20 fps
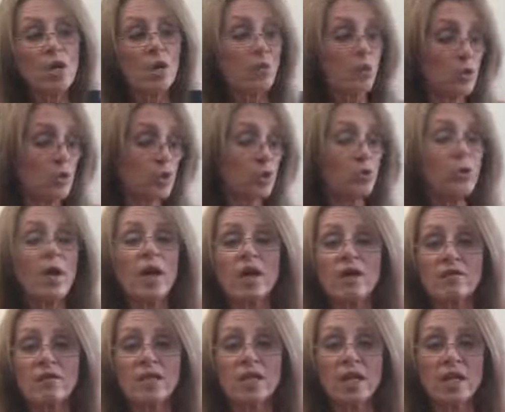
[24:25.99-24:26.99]
We do
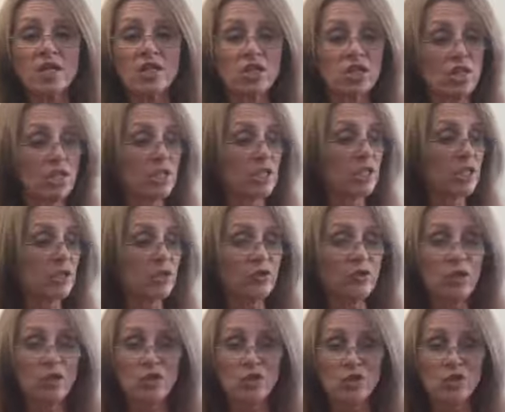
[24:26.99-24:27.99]
have an HD clear
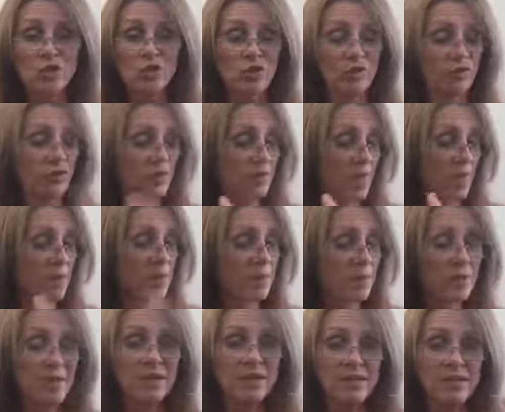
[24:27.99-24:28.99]
that is good for that,
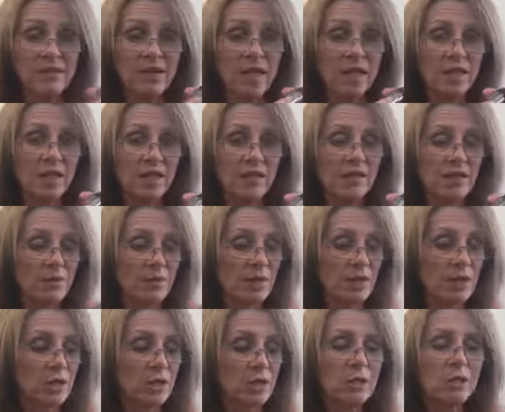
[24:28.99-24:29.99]
but I love the
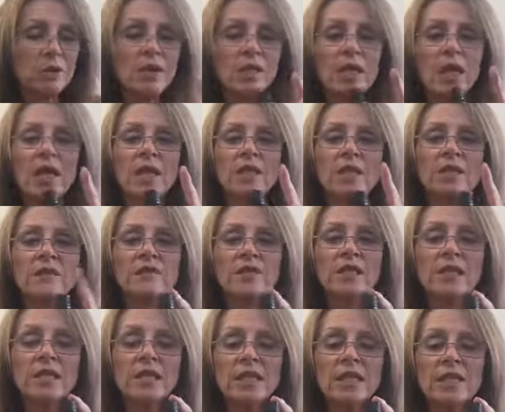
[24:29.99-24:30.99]
Melaleuca. I love
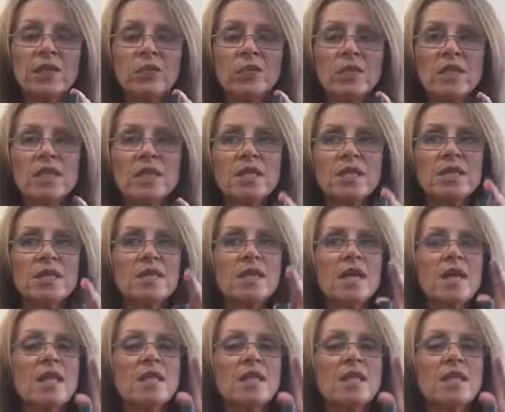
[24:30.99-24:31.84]
cleaning with this.